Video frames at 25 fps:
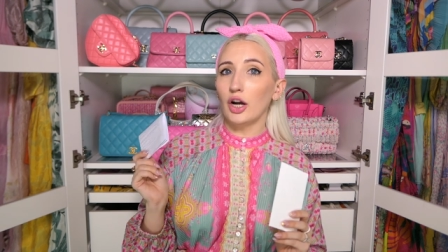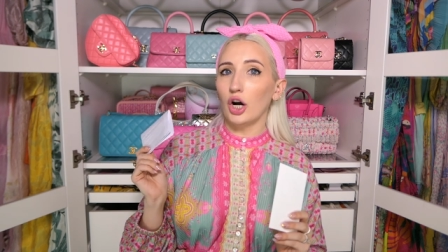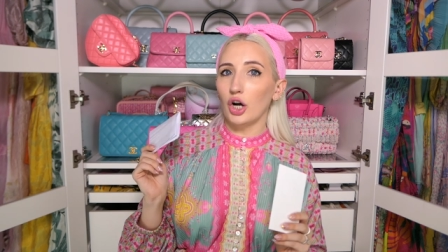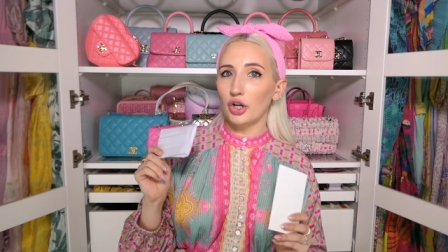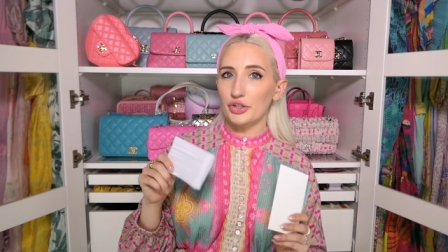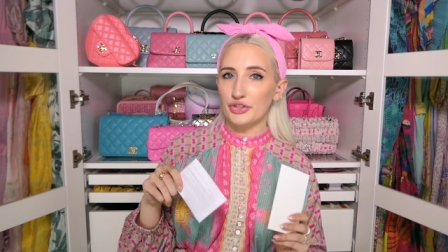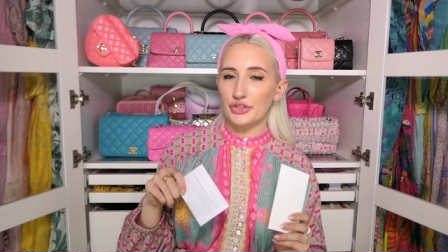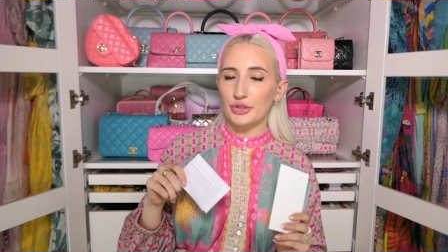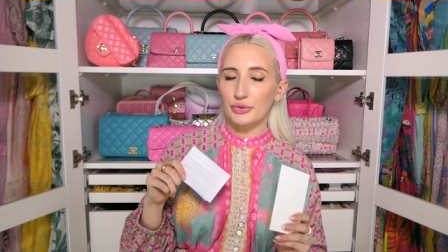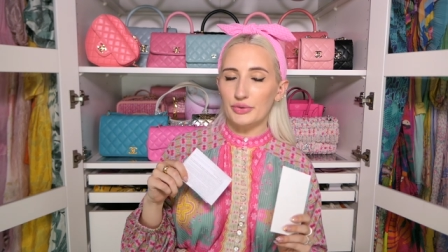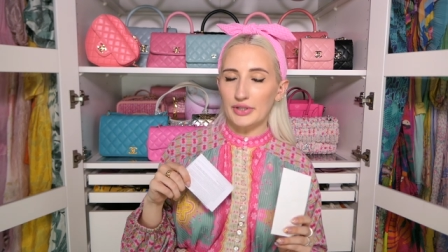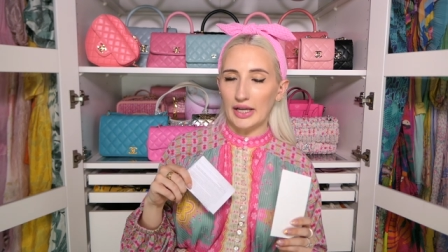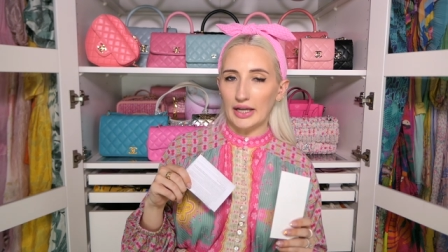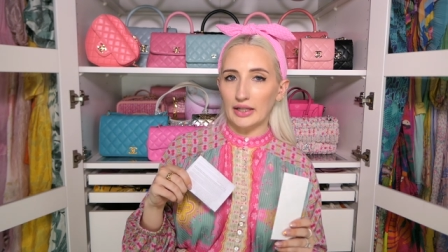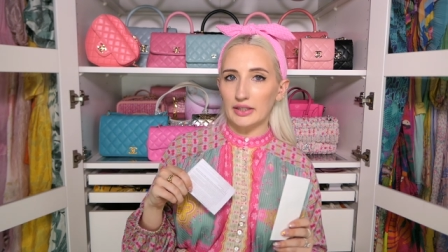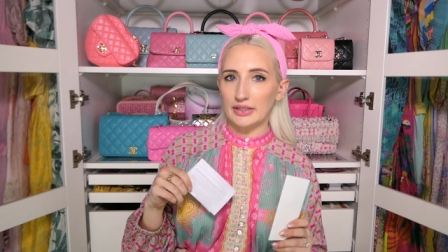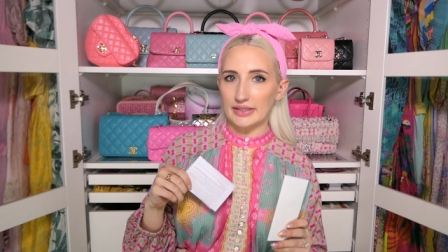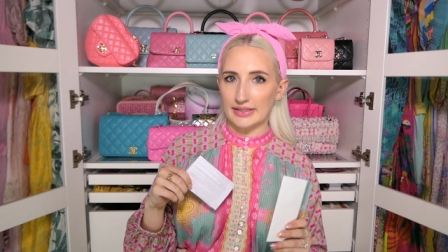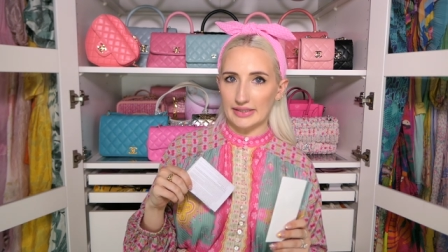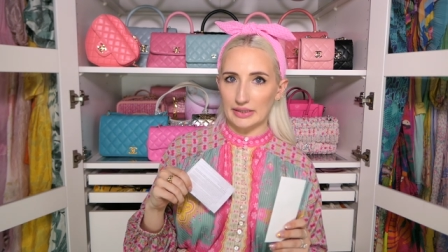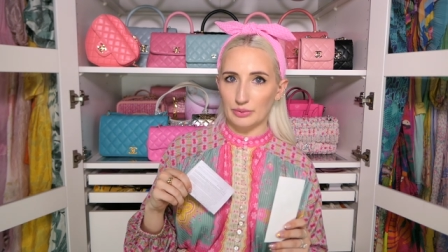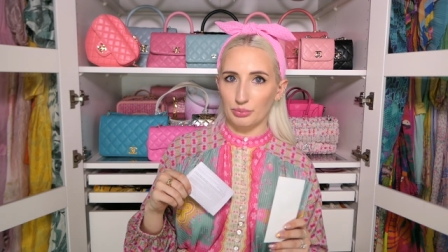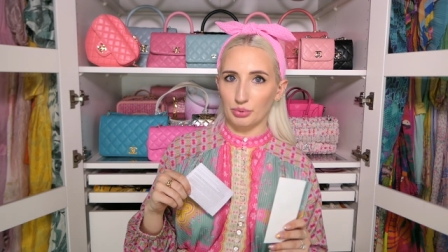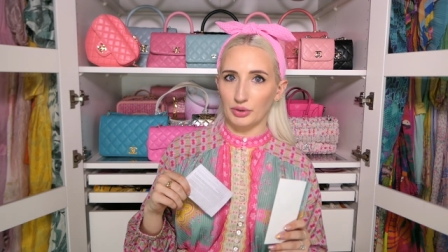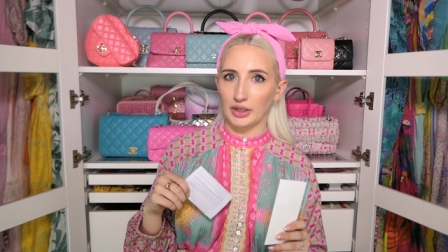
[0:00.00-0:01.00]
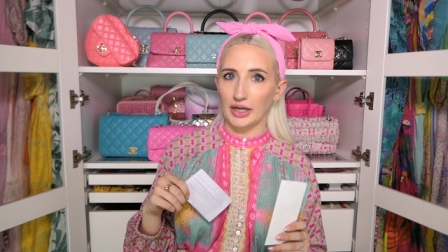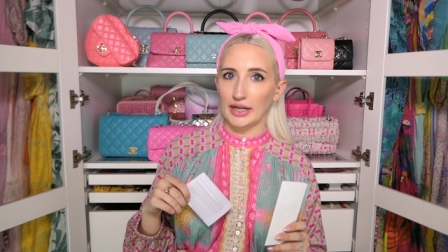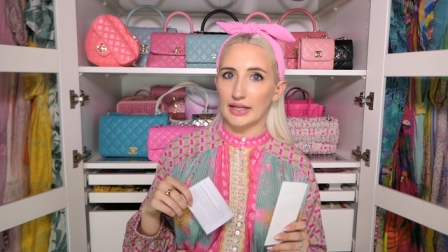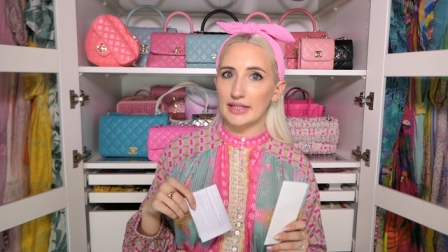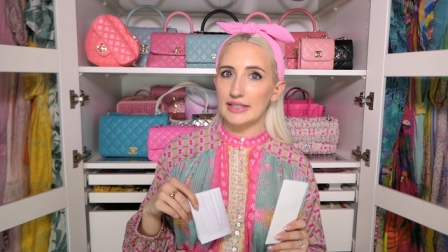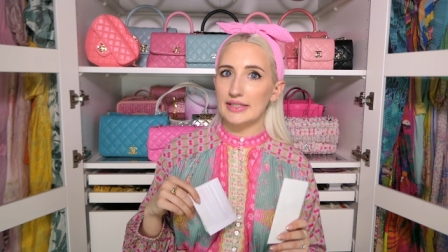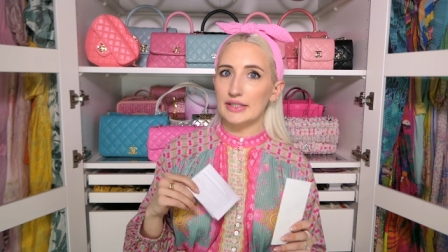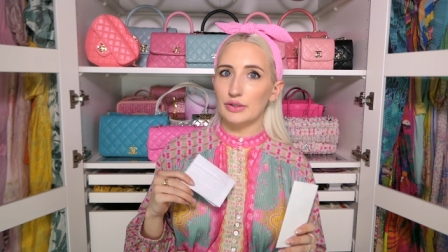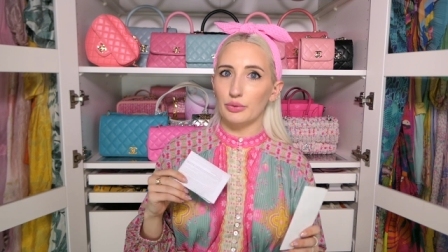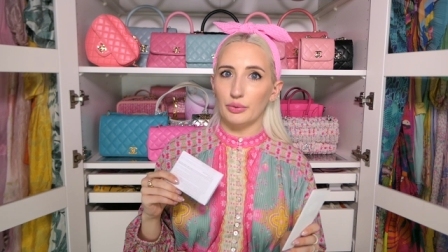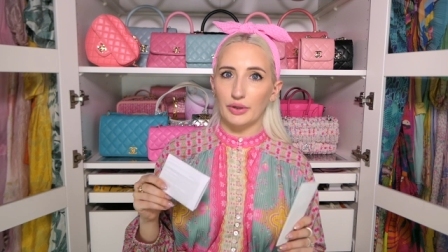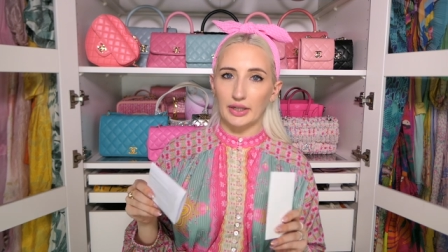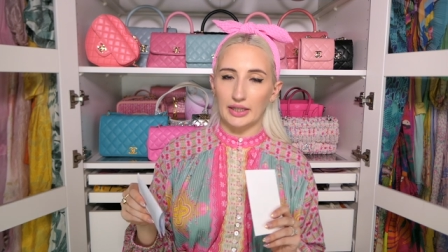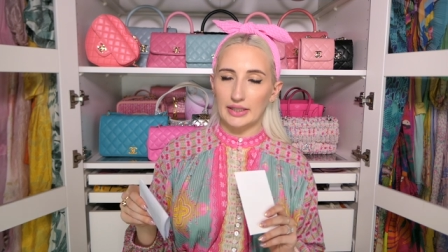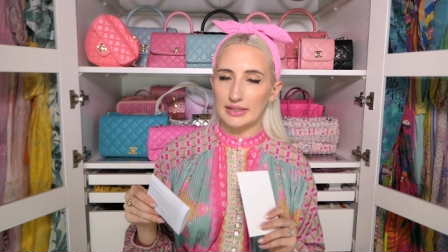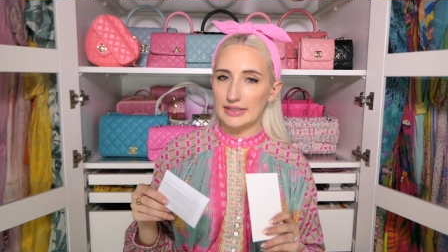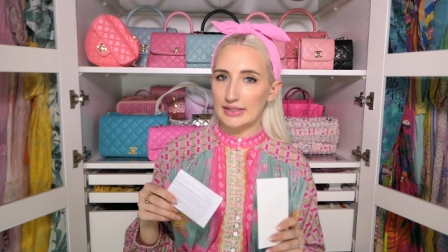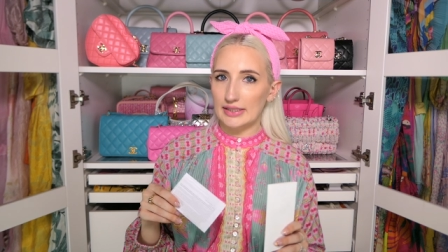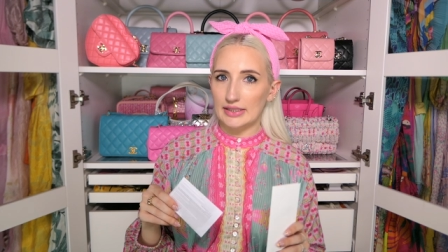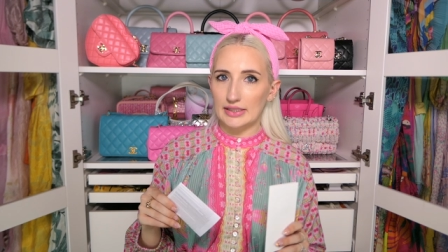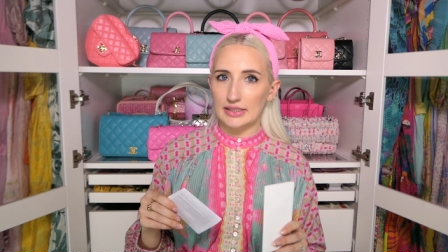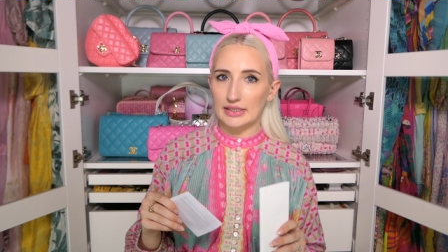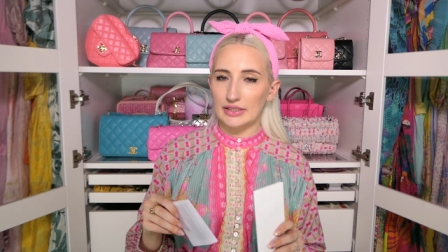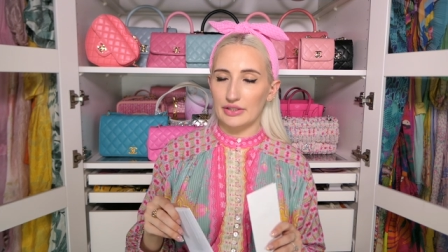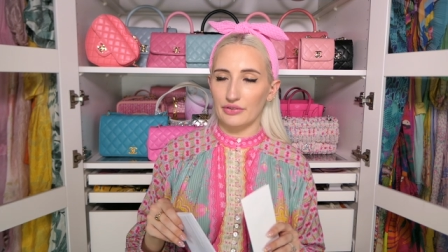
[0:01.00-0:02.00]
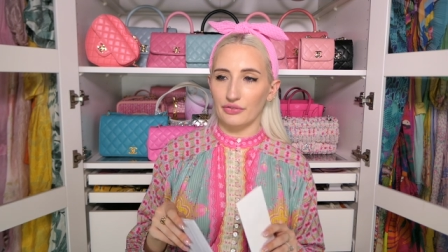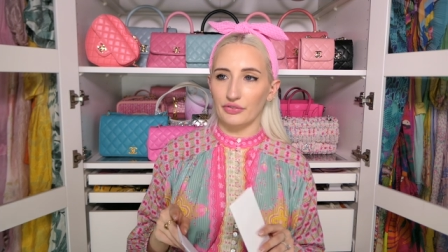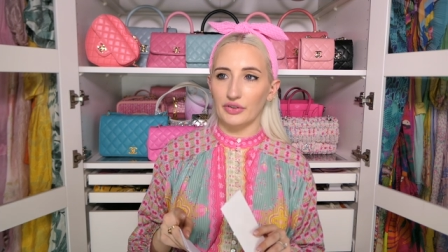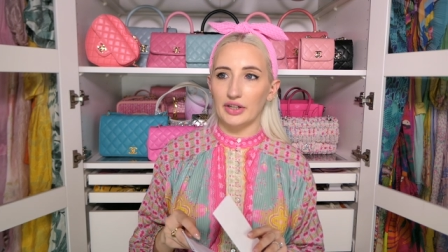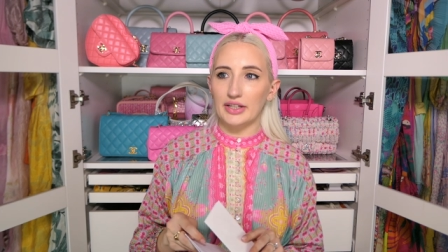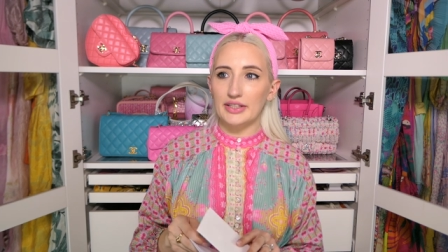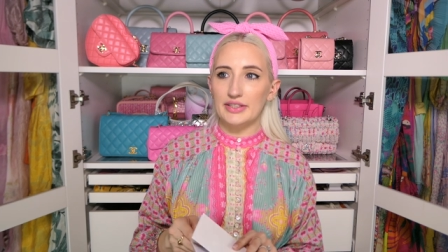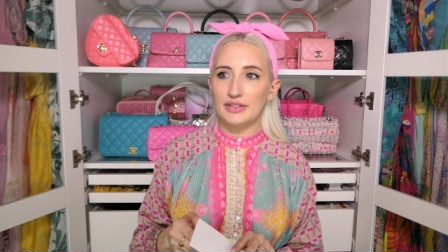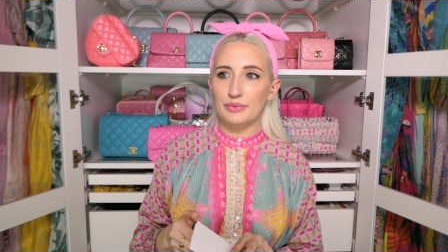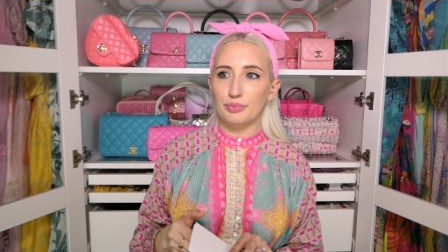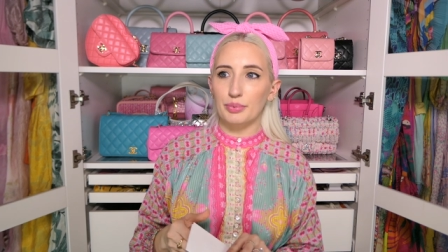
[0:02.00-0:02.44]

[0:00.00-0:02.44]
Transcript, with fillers: also tell us the price so we can see the difference.